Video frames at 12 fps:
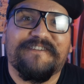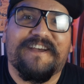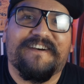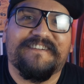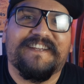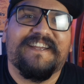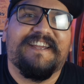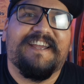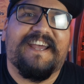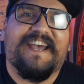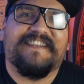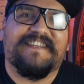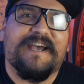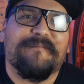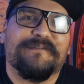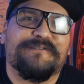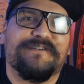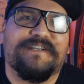I found at the
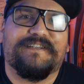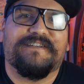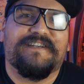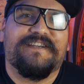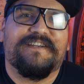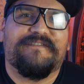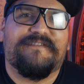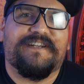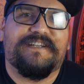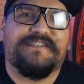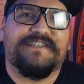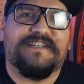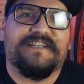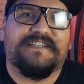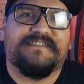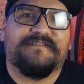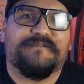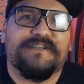Apple Tree Vintage
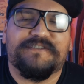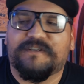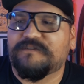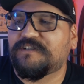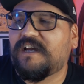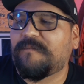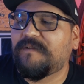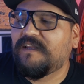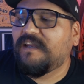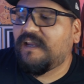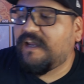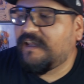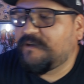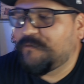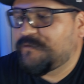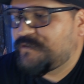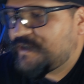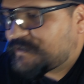resale shop. And it
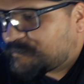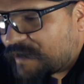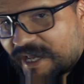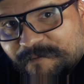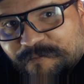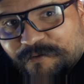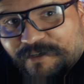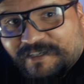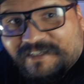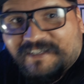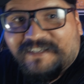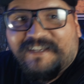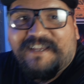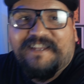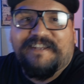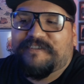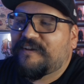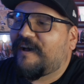was this bad boy.
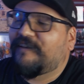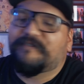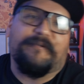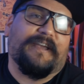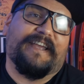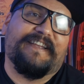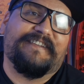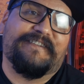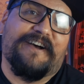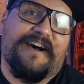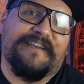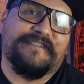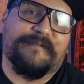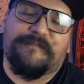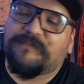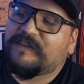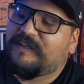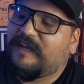It is awesome. Okay, it's
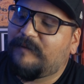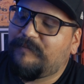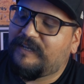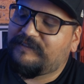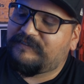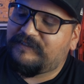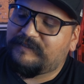awesome. I paid